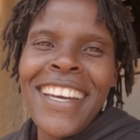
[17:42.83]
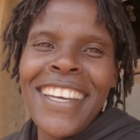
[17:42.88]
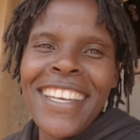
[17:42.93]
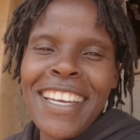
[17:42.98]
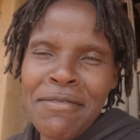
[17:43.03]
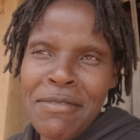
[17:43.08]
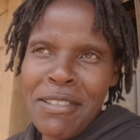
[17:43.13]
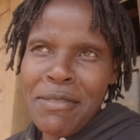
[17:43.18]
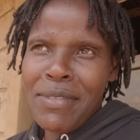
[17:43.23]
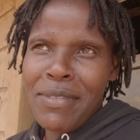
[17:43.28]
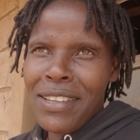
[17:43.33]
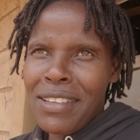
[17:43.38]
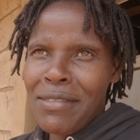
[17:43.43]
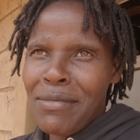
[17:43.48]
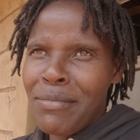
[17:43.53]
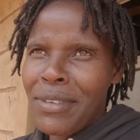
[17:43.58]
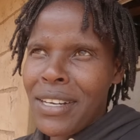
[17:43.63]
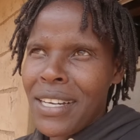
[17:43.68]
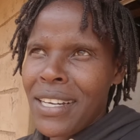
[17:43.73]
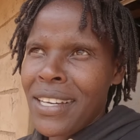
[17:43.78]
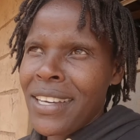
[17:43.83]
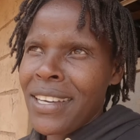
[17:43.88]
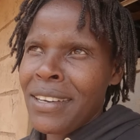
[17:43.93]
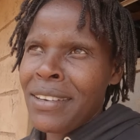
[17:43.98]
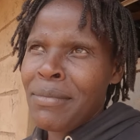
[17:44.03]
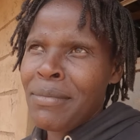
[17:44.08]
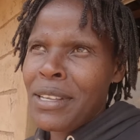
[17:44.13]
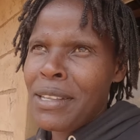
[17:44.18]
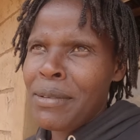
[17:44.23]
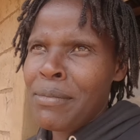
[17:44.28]
Yeah, my brother
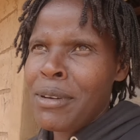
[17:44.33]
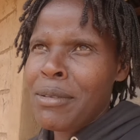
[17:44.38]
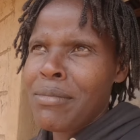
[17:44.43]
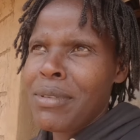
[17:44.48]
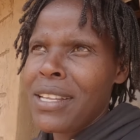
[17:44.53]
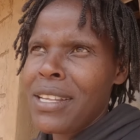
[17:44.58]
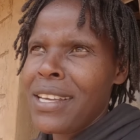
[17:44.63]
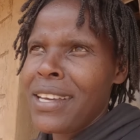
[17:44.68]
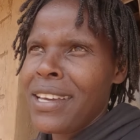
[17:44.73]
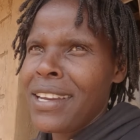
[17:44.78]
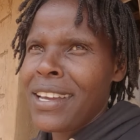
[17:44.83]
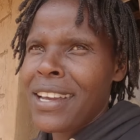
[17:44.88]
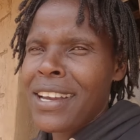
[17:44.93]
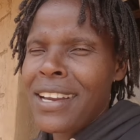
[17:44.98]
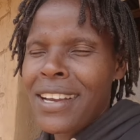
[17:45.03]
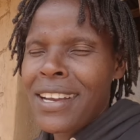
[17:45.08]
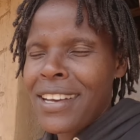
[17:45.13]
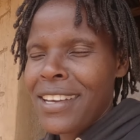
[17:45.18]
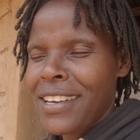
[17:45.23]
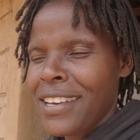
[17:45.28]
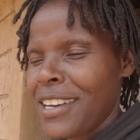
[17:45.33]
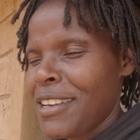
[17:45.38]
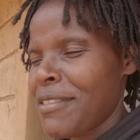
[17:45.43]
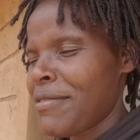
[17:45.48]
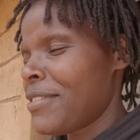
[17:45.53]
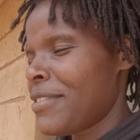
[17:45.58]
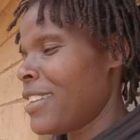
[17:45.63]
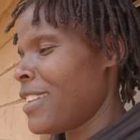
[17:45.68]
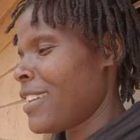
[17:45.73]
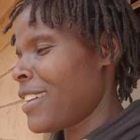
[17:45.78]
Eric
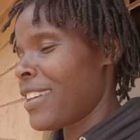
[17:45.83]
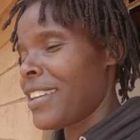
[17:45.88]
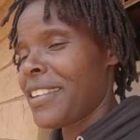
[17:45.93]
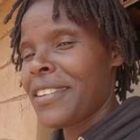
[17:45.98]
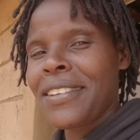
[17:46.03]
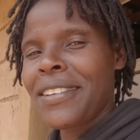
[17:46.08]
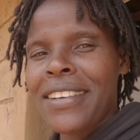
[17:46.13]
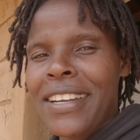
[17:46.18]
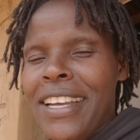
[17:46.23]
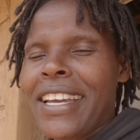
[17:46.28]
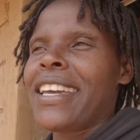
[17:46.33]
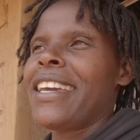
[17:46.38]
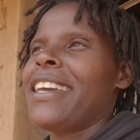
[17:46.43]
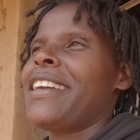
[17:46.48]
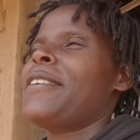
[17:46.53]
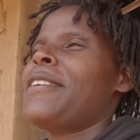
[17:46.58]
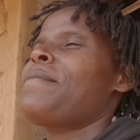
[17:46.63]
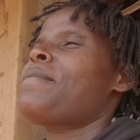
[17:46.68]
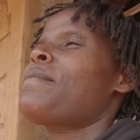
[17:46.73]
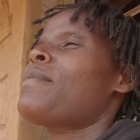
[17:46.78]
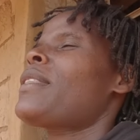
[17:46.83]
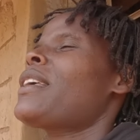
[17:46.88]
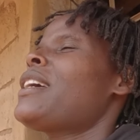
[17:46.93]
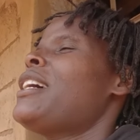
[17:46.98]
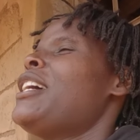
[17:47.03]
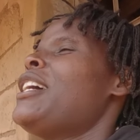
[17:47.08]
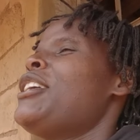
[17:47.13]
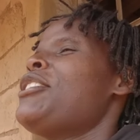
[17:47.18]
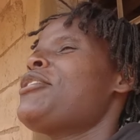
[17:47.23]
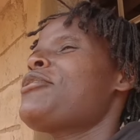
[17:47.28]
loves reggae.
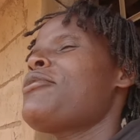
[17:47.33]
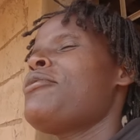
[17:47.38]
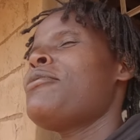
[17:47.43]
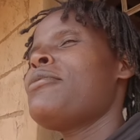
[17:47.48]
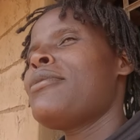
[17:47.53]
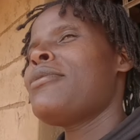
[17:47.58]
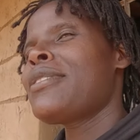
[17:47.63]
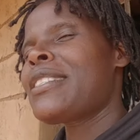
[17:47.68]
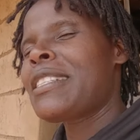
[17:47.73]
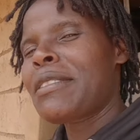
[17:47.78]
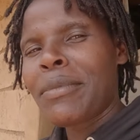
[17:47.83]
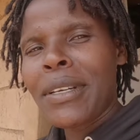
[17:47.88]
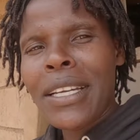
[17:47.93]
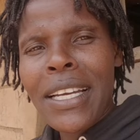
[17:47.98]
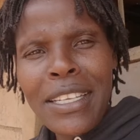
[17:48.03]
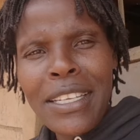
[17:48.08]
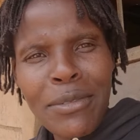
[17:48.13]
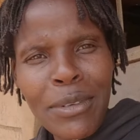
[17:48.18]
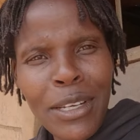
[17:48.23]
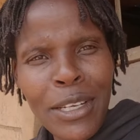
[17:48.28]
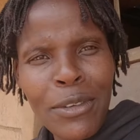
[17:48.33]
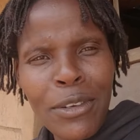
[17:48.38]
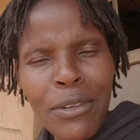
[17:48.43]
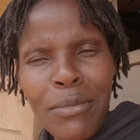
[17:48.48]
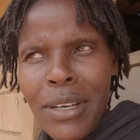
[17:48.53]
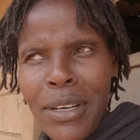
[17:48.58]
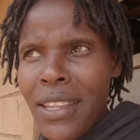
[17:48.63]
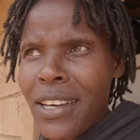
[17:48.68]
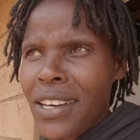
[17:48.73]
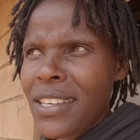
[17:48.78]
So Jamaica is well known
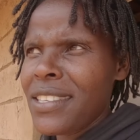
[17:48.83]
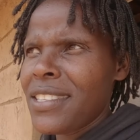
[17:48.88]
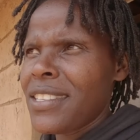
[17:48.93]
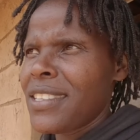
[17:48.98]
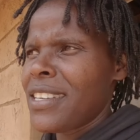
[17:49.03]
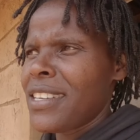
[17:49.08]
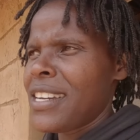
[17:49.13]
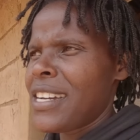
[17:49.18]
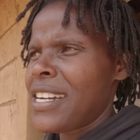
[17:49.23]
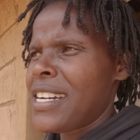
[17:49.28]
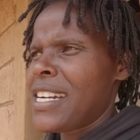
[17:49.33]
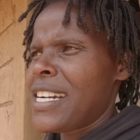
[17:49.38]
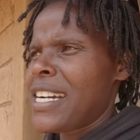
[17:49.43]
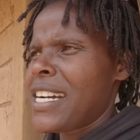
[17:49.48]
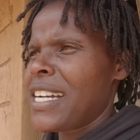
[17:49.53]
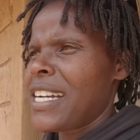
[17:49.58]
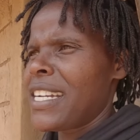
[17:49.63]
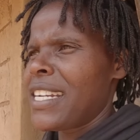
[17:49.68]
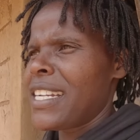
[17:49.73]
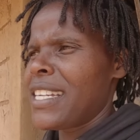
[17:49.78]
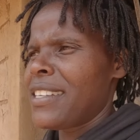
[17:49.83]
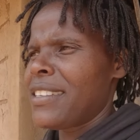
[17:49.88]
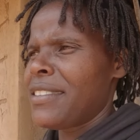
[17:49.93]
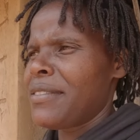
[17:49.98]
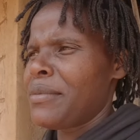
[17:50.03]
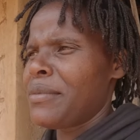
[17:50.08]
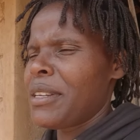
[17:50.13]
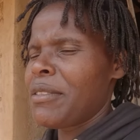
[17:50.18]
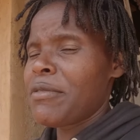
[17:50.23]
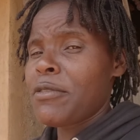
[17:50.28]
by that. And
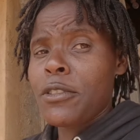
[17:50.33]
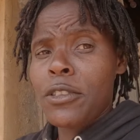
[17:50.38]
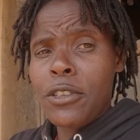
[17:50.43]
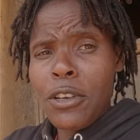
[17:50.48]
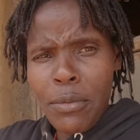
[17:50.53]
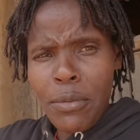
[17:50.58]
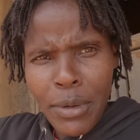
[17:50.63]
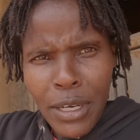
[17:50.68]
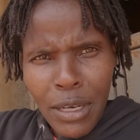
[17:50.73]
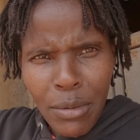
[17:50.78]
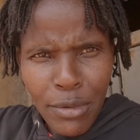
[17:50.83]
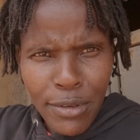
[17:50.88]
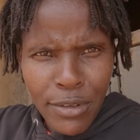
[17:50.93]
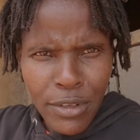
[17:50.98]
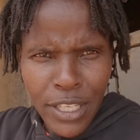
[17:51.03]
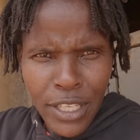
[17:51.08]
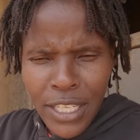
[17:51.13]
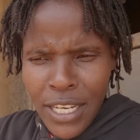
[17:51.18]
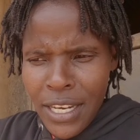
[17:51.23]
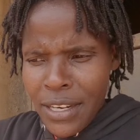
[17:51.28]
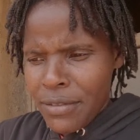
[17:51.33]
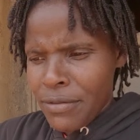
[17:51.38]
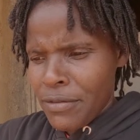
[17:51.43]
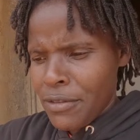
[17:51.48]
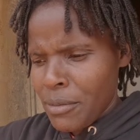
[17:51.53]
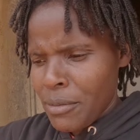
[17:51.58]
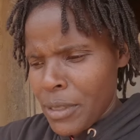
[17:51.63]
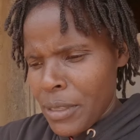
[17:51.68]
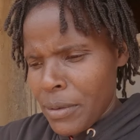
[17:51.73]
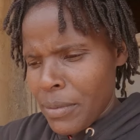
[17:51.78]
we have so many musicians
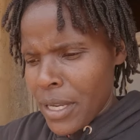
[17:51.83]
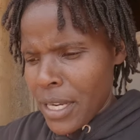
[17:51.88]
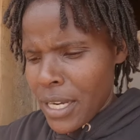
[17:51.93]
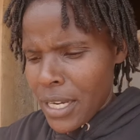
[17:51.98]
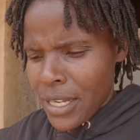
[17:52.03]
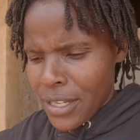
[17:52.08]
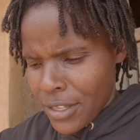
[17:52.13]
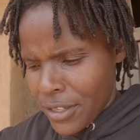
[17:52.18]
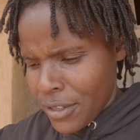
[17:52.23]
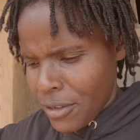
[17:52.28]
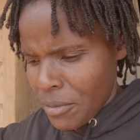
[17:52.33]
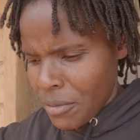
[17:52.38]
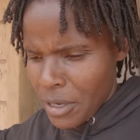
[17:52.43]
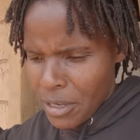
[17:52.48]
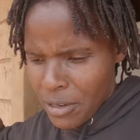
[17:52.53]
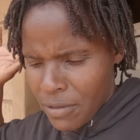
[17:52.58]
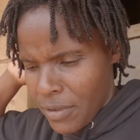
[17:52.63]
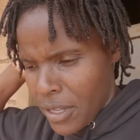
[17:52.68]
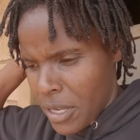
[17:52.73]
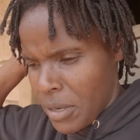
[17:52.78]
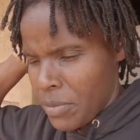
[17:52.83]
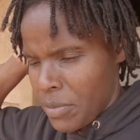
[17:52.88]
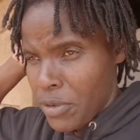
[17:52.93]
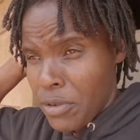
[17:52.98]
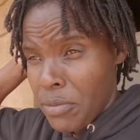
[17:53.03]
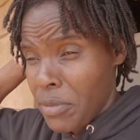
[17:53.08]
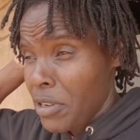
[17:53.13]
from Jamaica. So many of them.